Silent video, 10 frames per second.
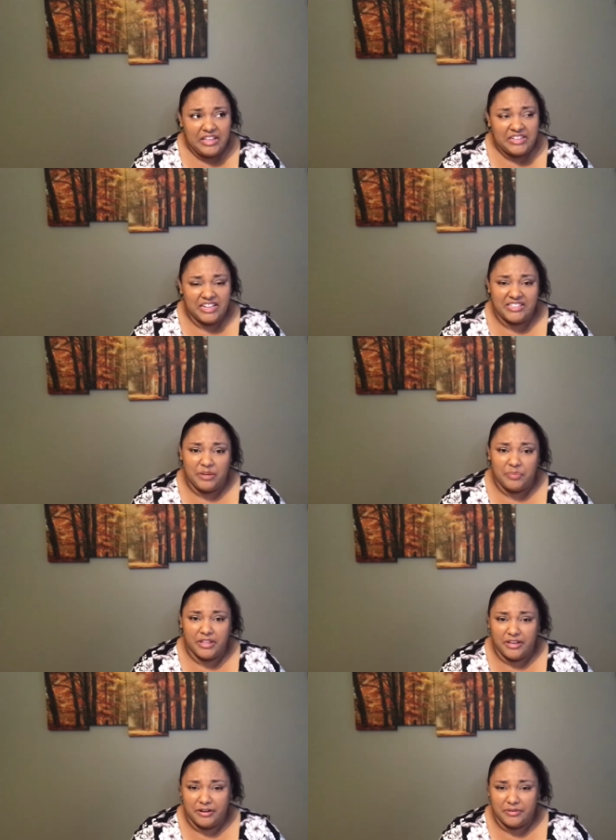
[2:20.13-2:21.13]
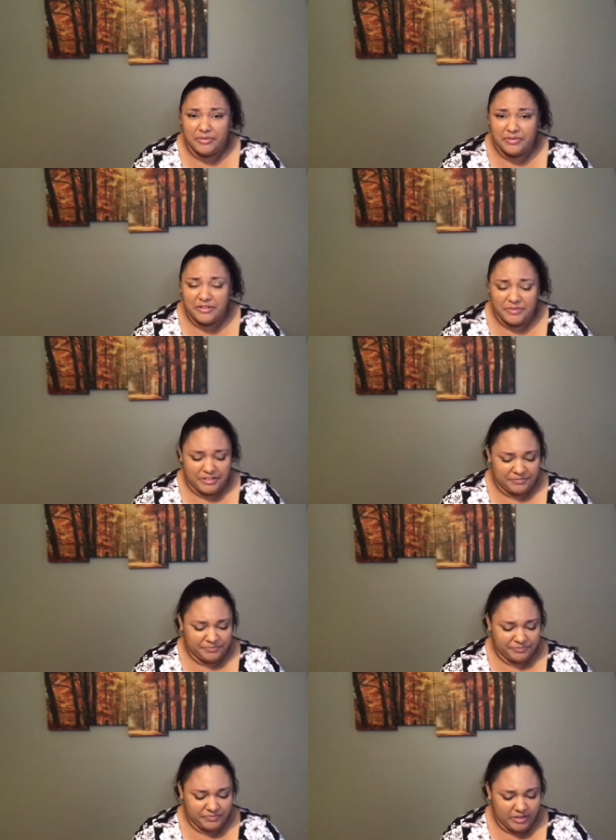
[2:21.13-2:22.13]
Tastes like Play-Doh to me.
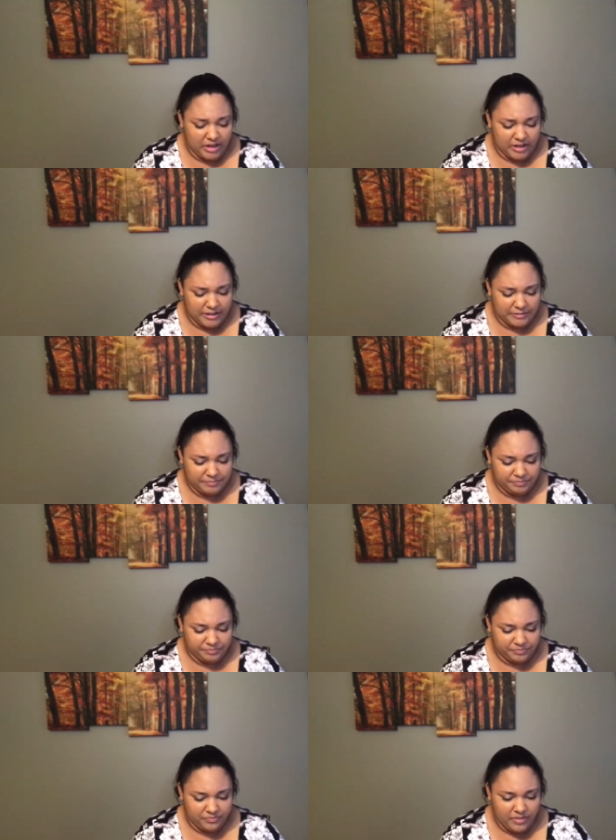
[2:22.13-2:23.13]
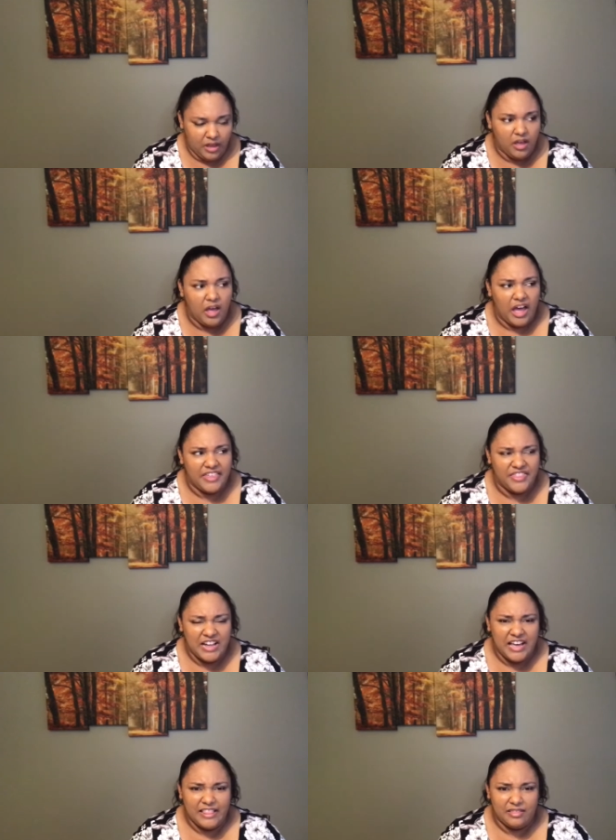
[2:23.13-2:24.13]
Um, I think
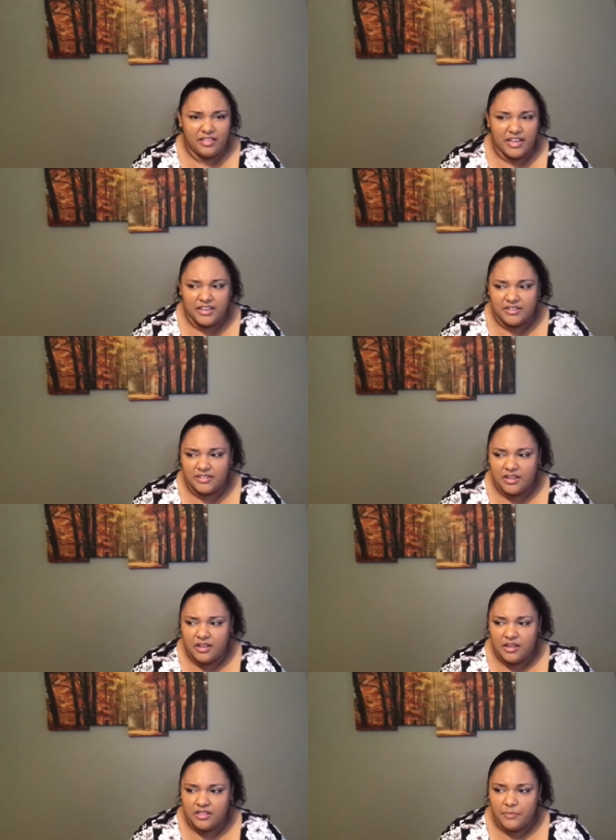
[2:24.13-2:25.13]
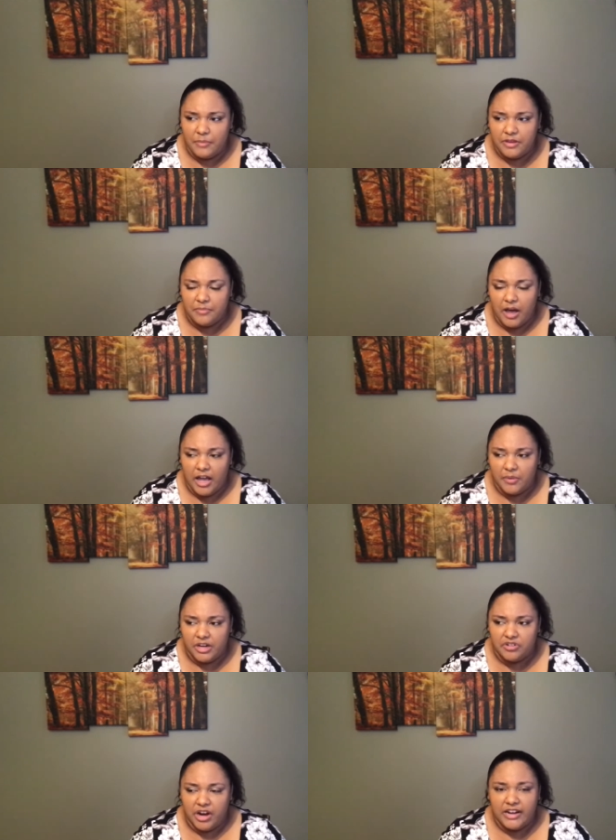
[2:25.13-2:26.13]
I liked the pumpkin pie when
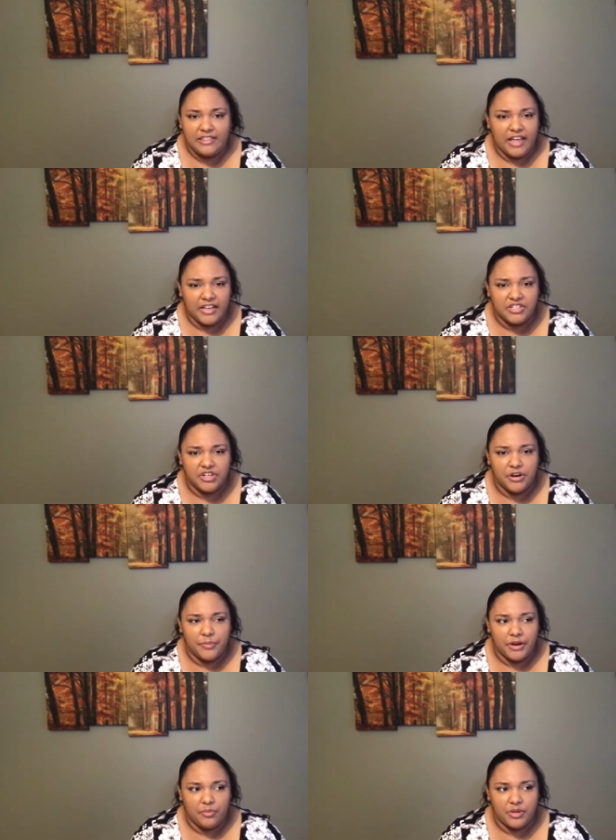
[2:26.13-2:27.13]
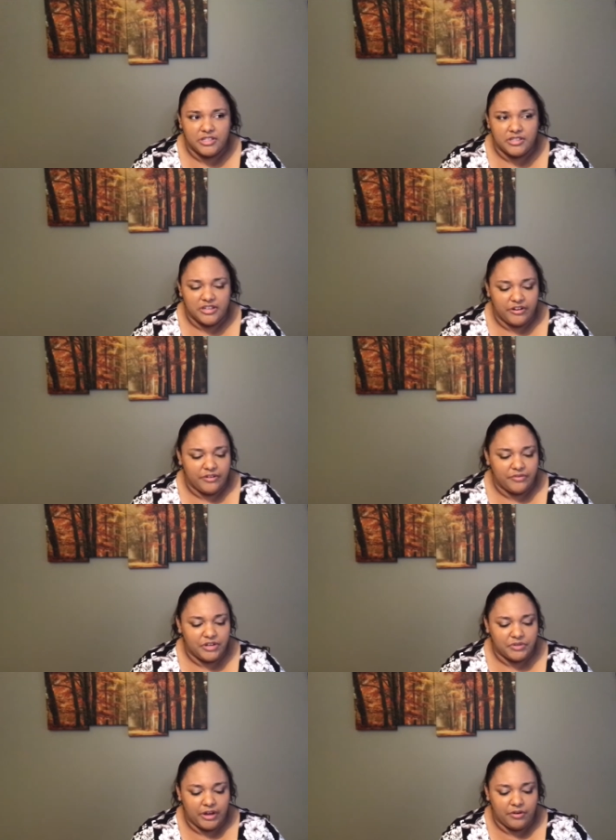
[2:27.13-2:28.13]
I tried it last year, but it wasn't the dairy-free,
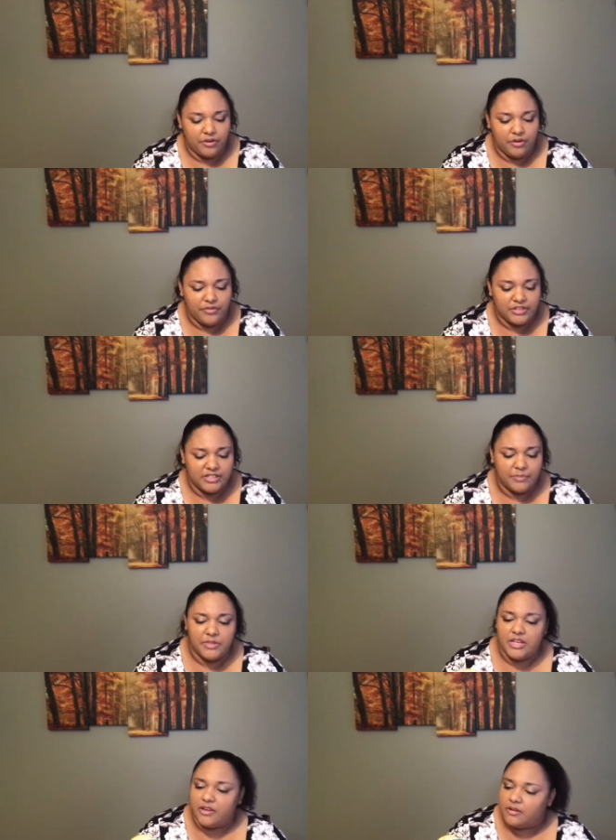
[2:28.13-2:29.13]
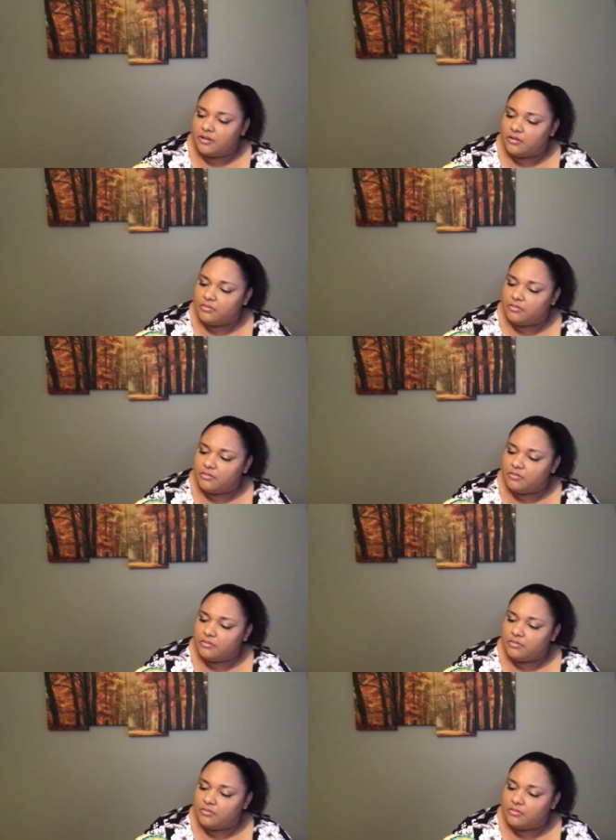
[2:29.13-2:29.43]
so I don't know if it's something